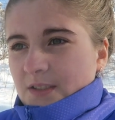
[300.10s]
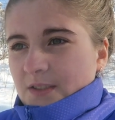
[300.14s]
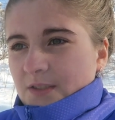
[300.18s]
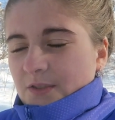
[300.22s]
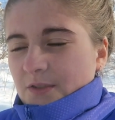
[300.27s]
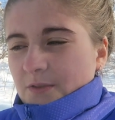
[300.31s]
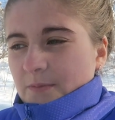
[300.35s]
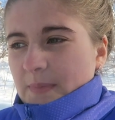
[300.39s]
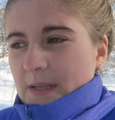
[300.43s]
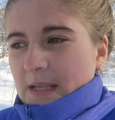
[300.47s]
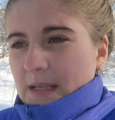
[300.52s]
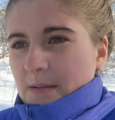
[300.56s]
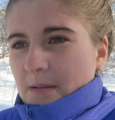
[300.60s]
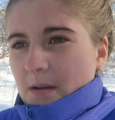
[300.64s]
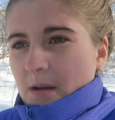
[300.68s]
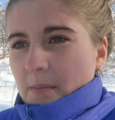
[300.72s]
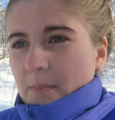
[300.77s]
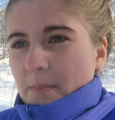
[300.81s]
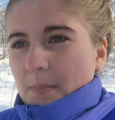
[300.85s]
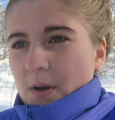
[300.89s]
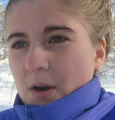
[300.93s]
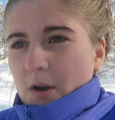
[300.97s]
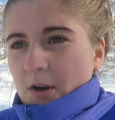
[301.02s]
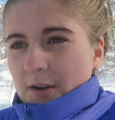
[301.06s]
to be a
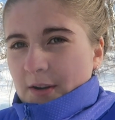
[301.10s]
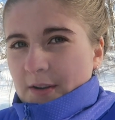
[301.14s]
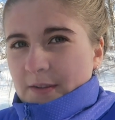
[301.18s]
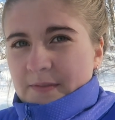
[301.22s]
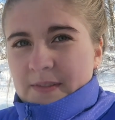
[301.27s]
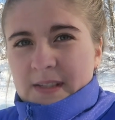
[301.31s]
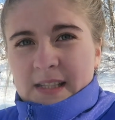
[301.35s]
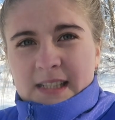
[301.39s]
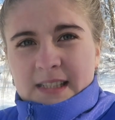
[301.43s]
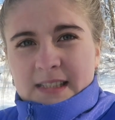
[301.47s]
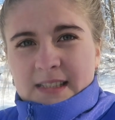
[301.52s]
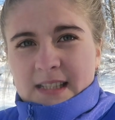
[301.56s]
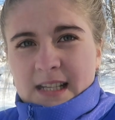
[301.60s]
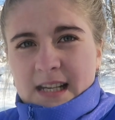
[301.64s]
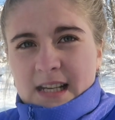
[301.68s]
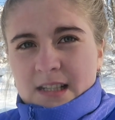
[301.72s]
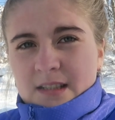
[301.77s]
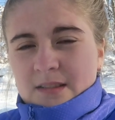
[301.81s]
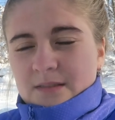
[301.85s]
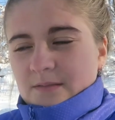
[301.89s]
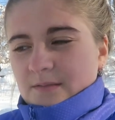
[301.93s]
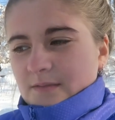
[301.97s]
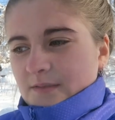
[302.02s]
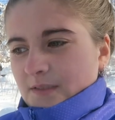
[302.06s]
part of it
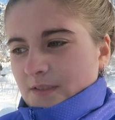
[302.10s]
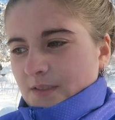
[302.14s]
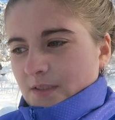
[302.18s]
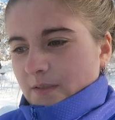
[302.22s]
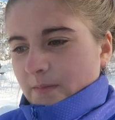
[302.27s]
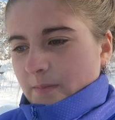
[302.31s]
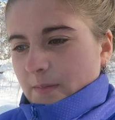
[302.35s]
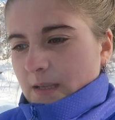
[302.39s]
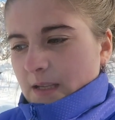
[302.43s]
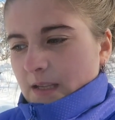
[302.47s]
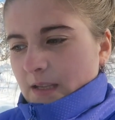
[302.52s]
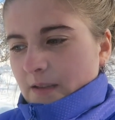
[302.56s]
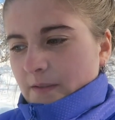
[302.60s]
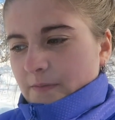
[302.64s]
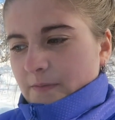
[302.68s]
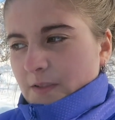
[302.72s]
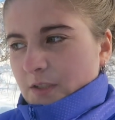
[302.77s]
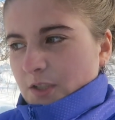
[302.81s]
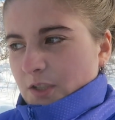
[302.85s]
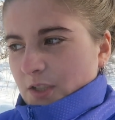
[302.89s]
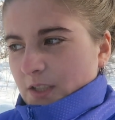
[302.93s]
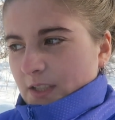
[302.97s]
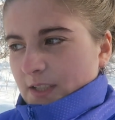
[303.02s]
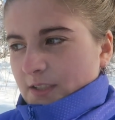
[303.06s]
now, to be
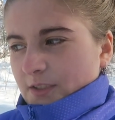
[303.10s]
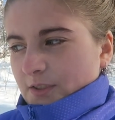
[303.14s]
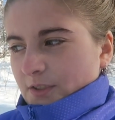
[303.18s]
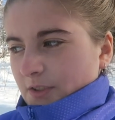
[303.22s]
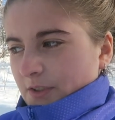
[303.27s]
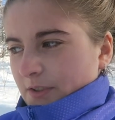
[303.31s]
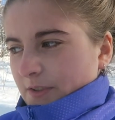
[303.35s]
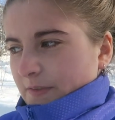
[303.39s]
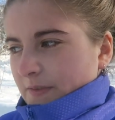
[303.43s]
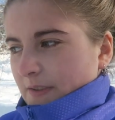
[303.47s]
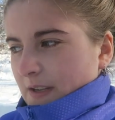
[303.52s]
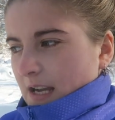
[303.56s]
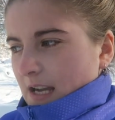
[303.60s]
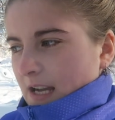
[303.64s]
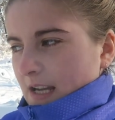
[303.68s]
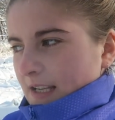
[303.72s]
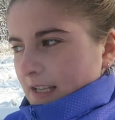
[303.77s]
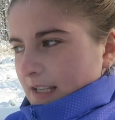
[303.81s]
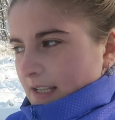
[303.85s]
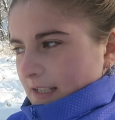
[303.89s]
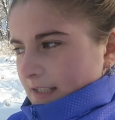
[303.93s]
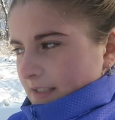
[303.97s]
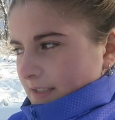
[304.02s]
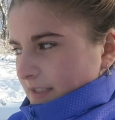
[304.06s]
officially
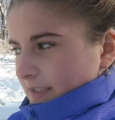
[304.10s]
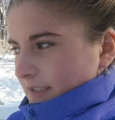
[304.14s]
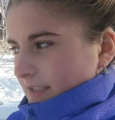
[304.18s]
certified and